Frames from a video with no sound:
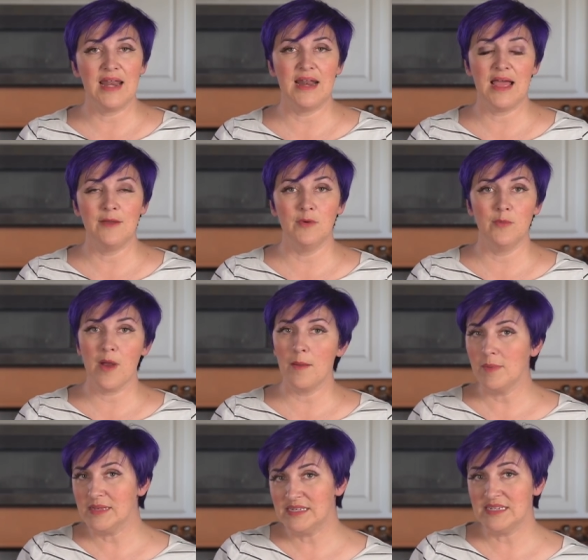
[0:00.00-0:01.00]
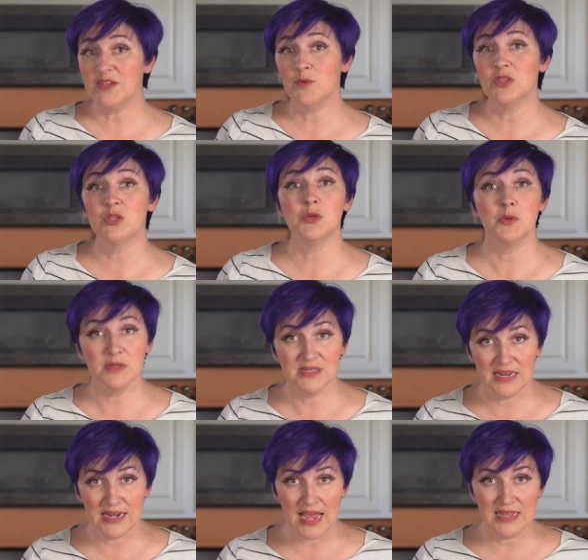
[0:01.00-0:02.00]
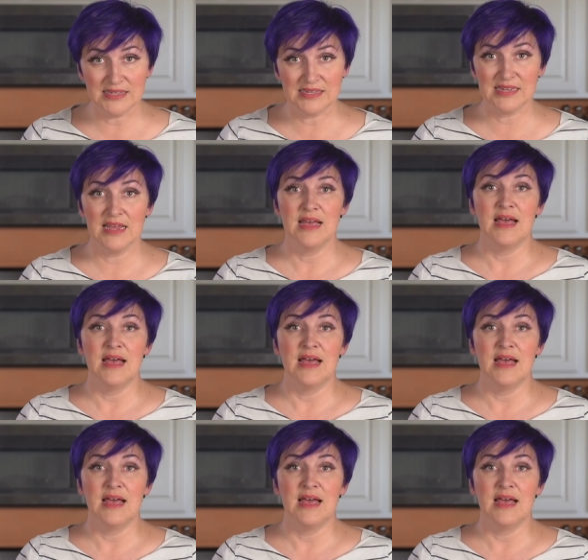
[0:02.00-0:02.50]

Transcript: and I will probably stick with Tuesday nights